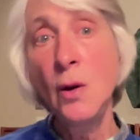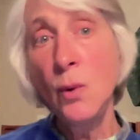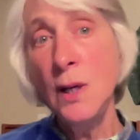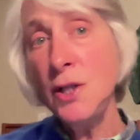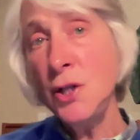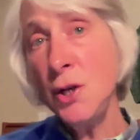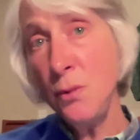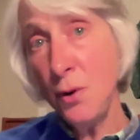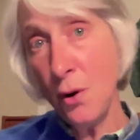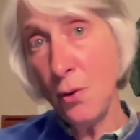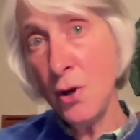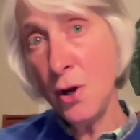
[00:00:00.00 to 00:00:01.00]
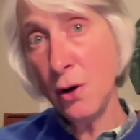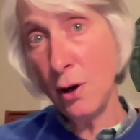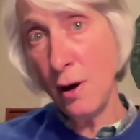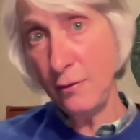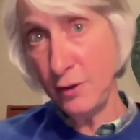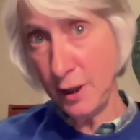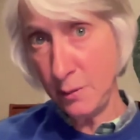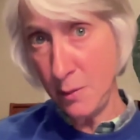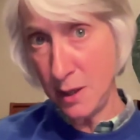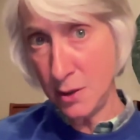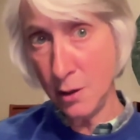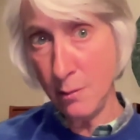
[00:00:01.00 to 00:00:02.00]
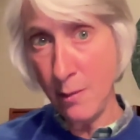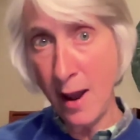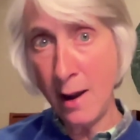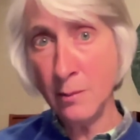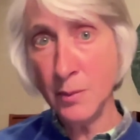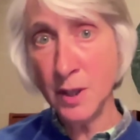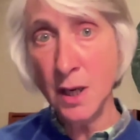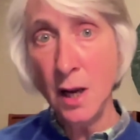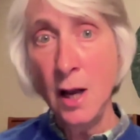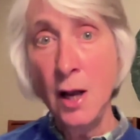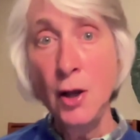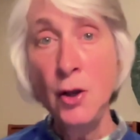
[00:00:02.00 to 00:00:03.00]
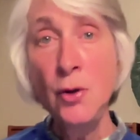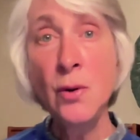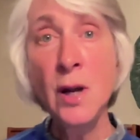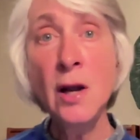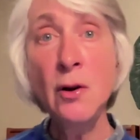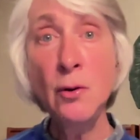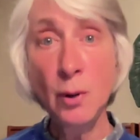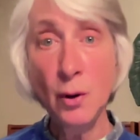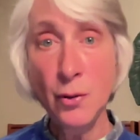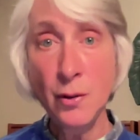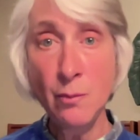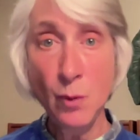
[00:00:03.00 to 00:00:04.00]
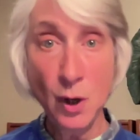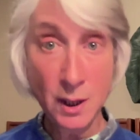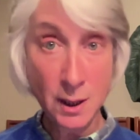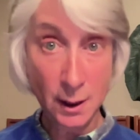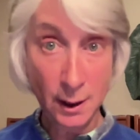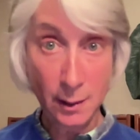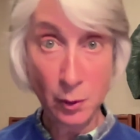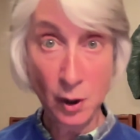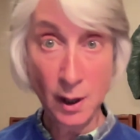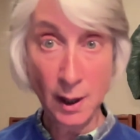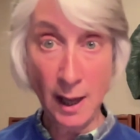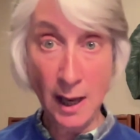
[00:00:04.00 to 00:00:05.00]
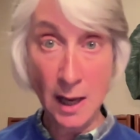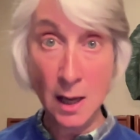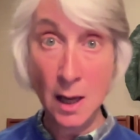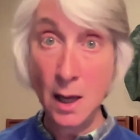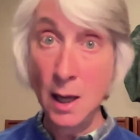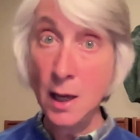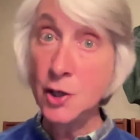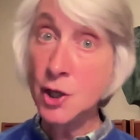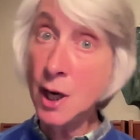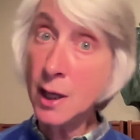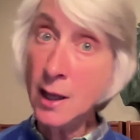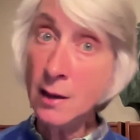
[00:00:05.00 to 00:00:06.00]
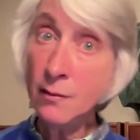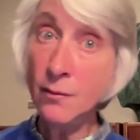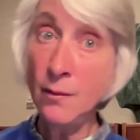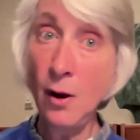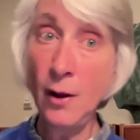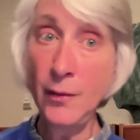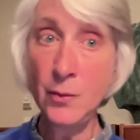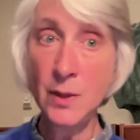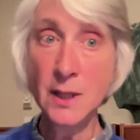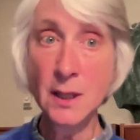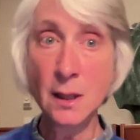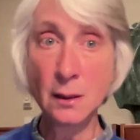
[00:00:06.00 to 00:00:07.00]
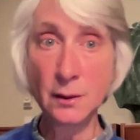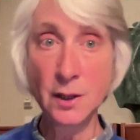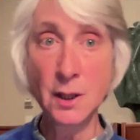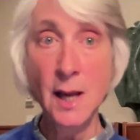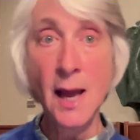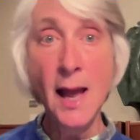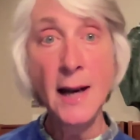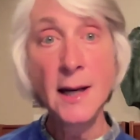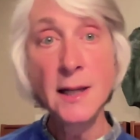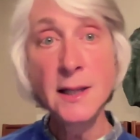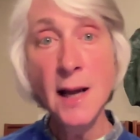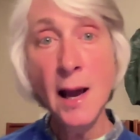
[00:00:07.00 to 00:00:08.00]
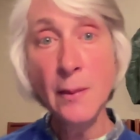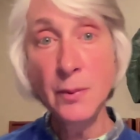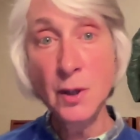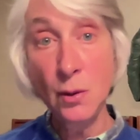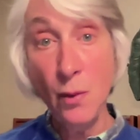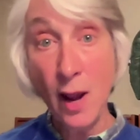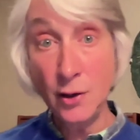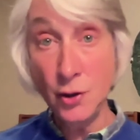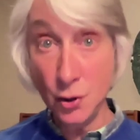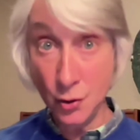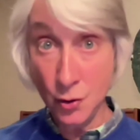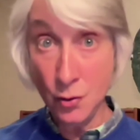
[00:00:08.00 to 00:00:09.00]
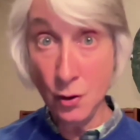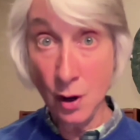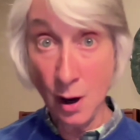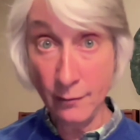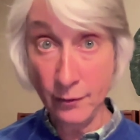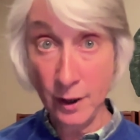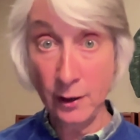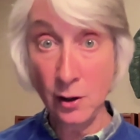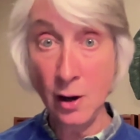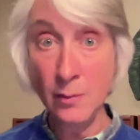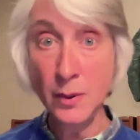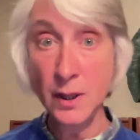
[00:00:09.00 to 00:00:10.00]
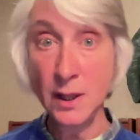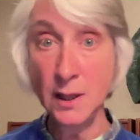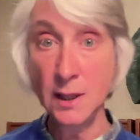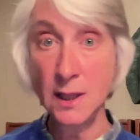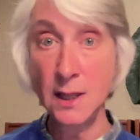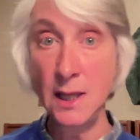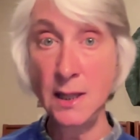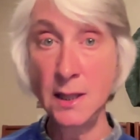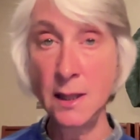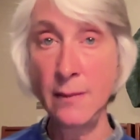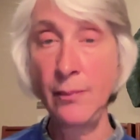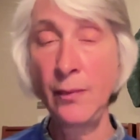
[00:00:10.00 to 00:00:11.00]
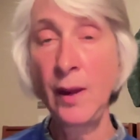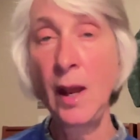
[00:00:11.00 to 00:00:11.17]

Once you know your conflict mental maps, you can grow them more deliberately. Check in on the results and adapt to add your new conflict competencies.